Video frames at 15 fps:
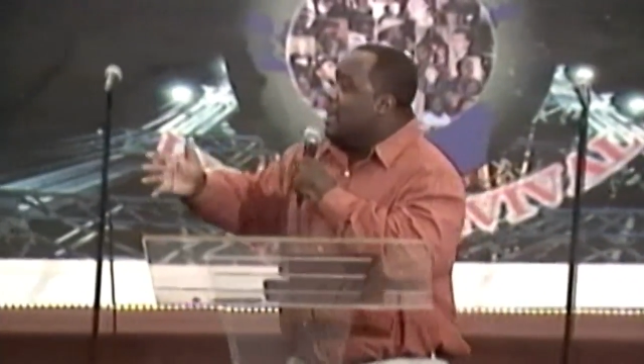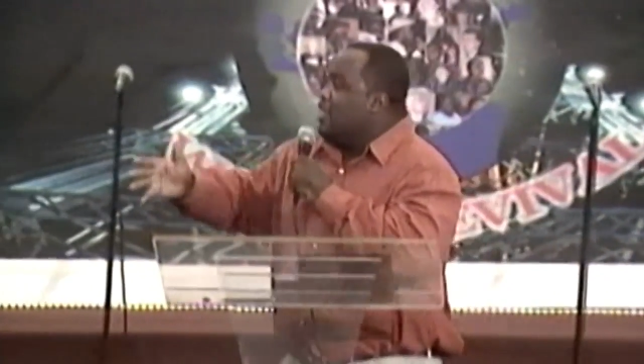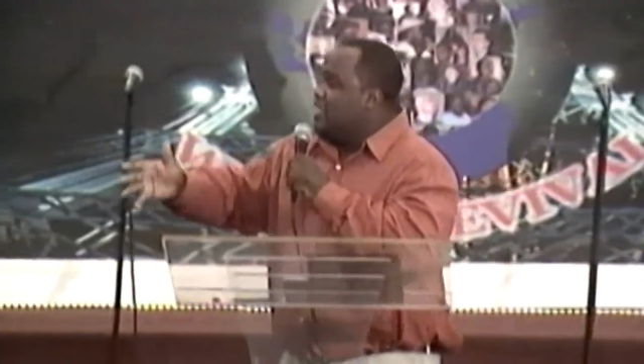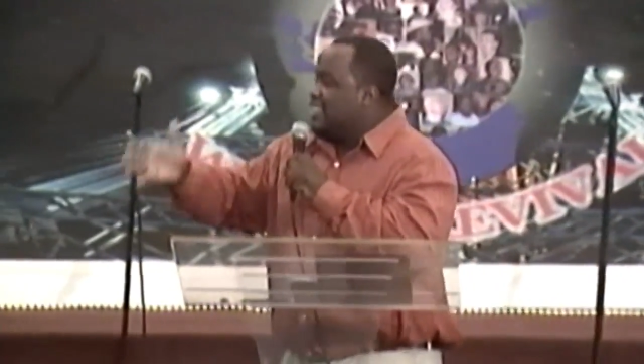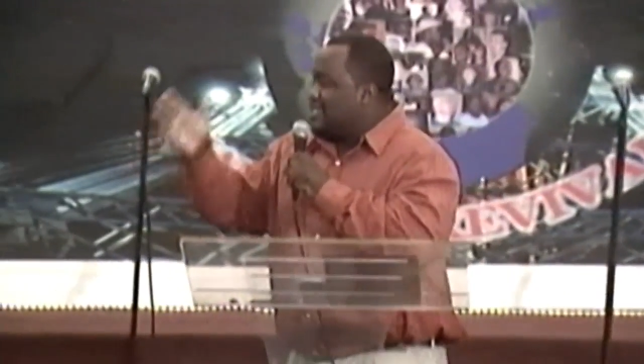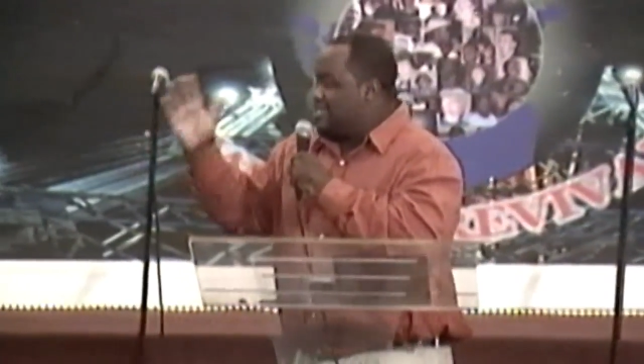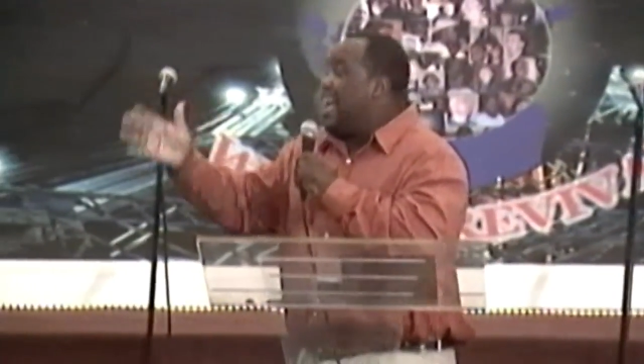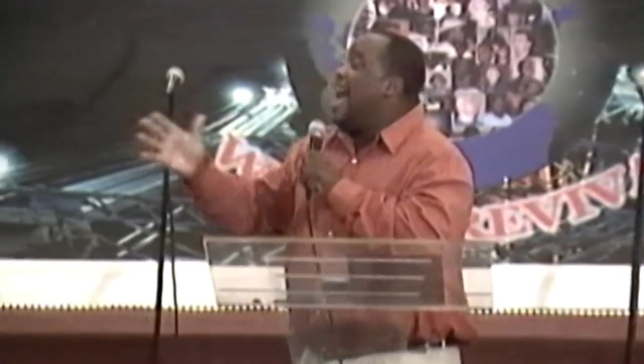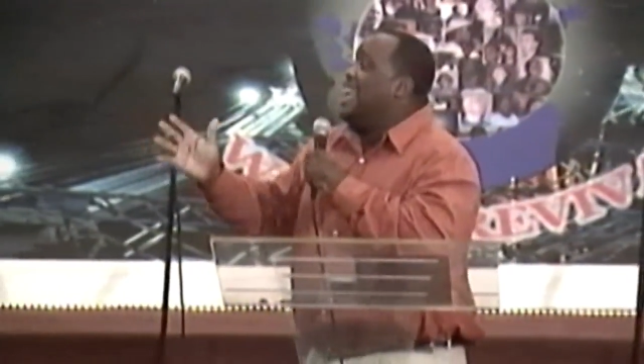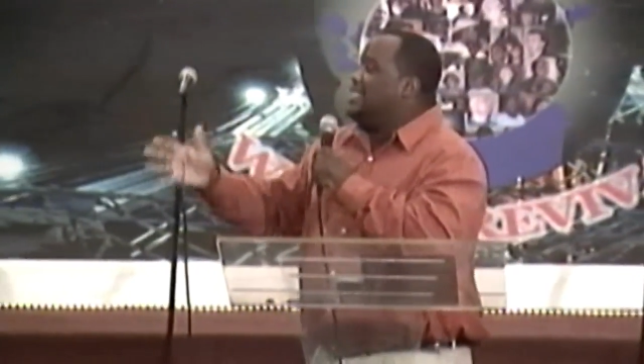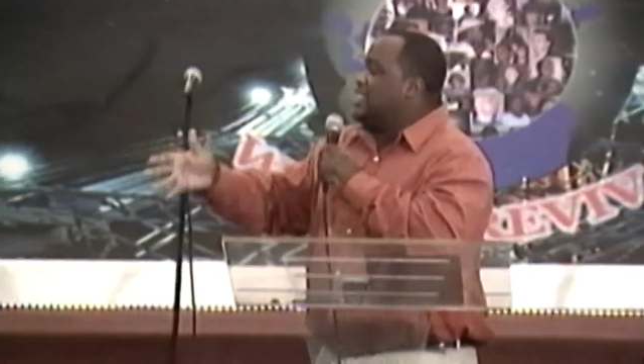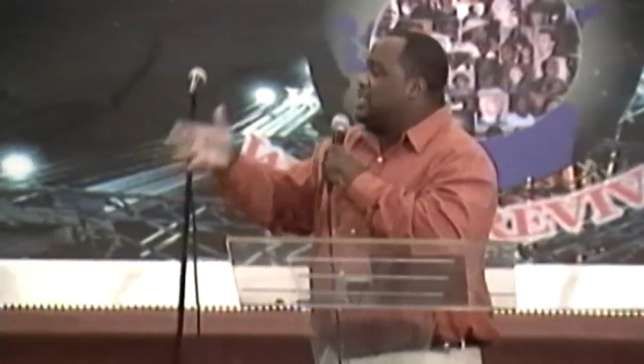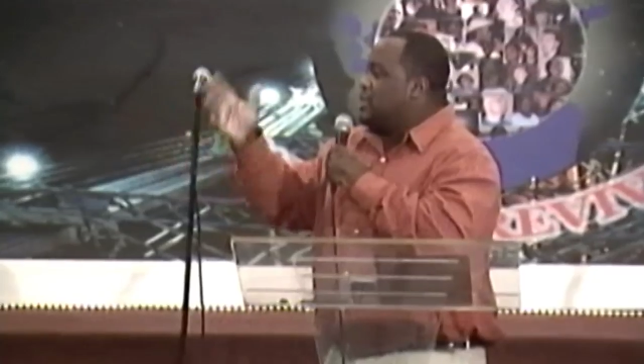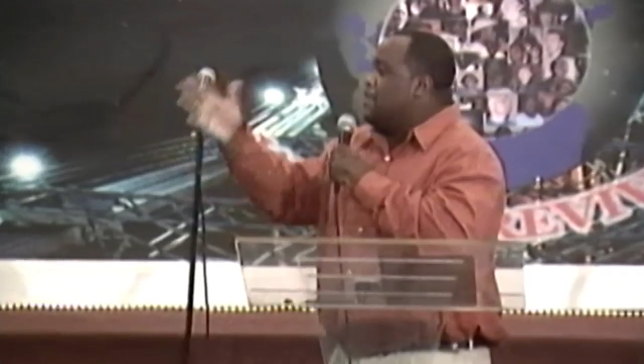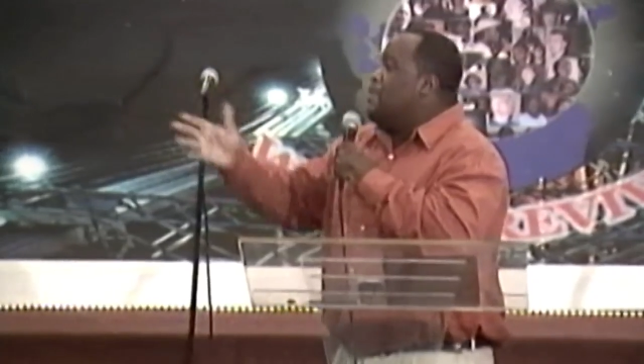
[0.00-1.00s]
the
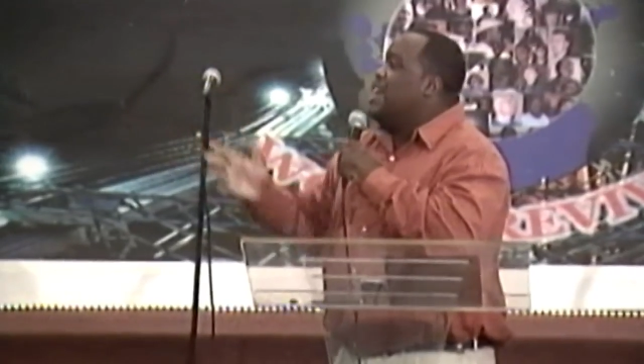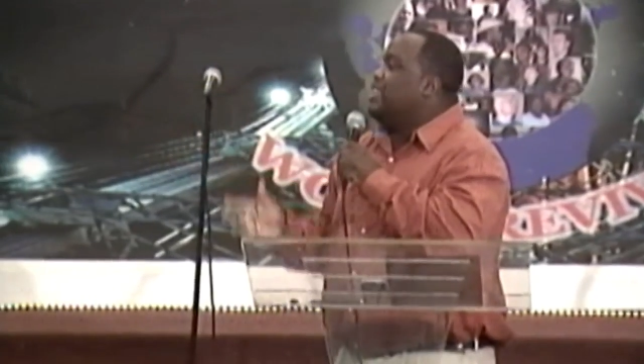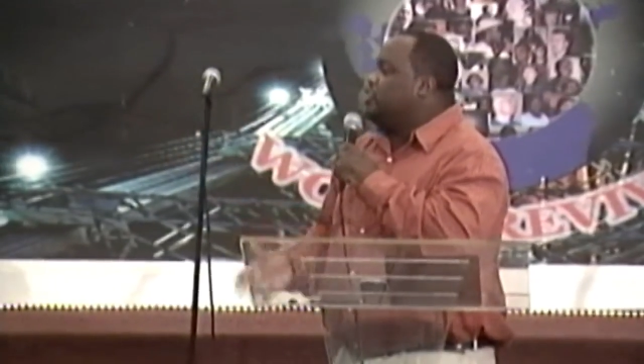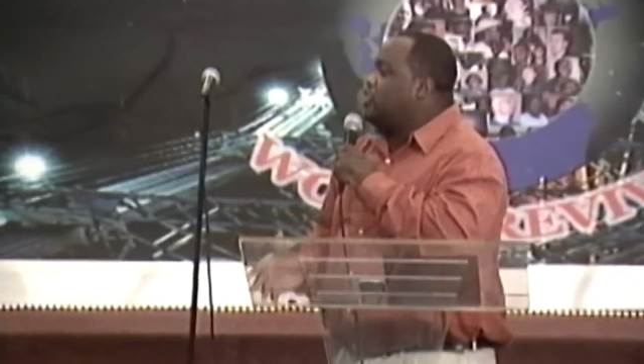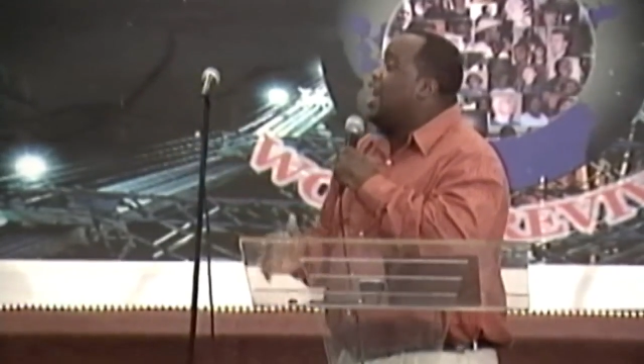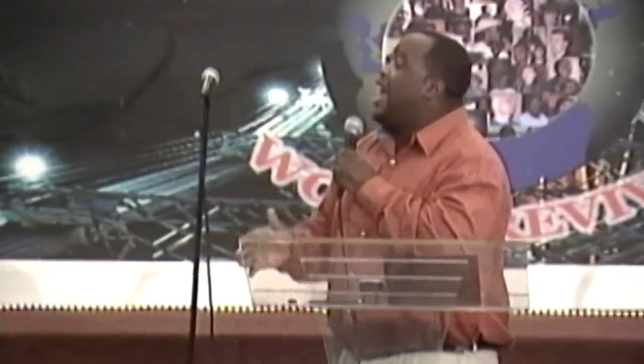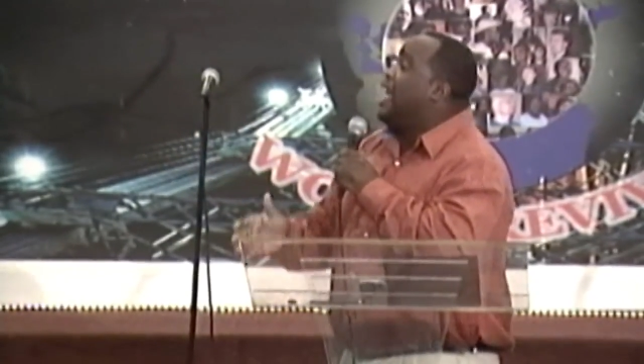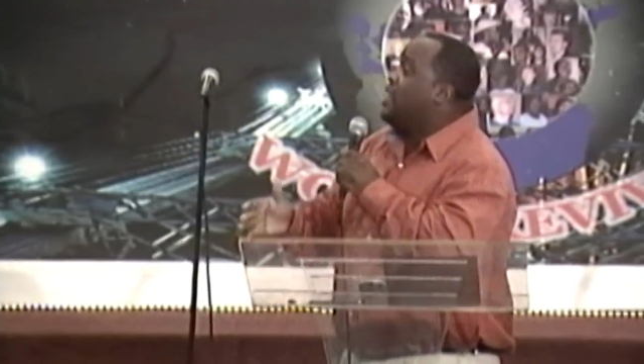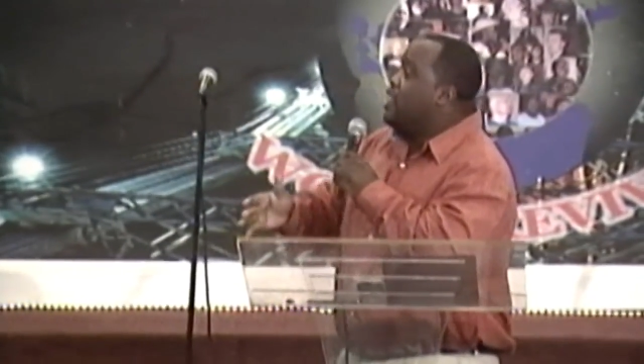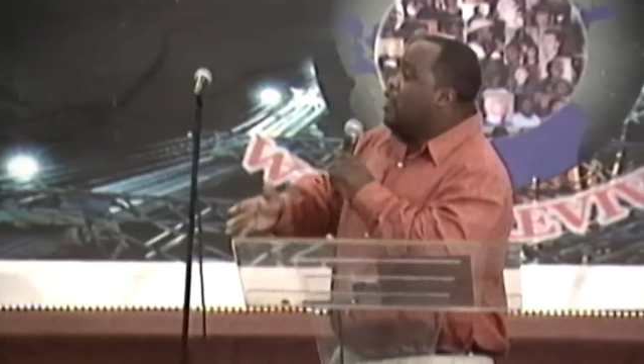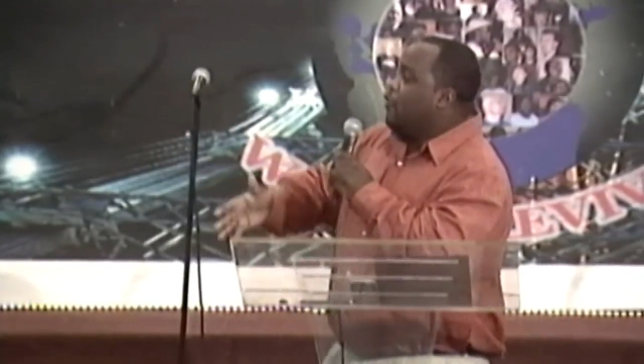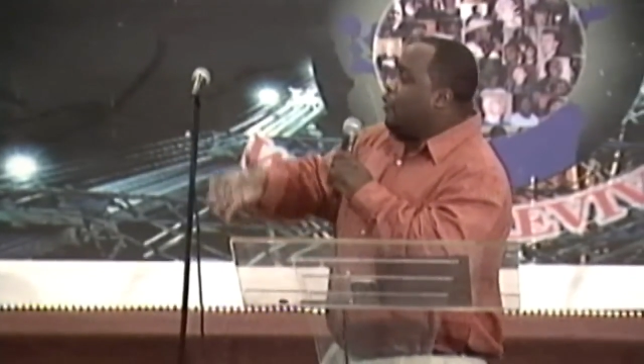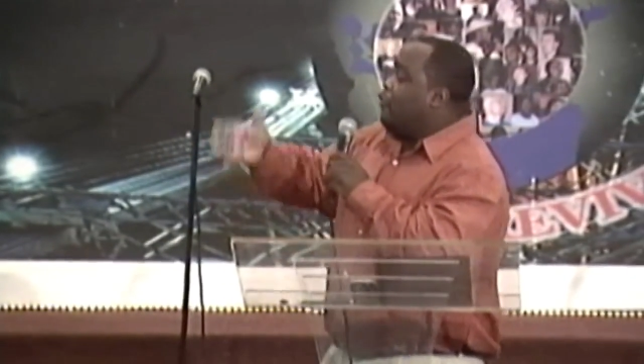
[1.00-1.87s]
scientists are being jailed for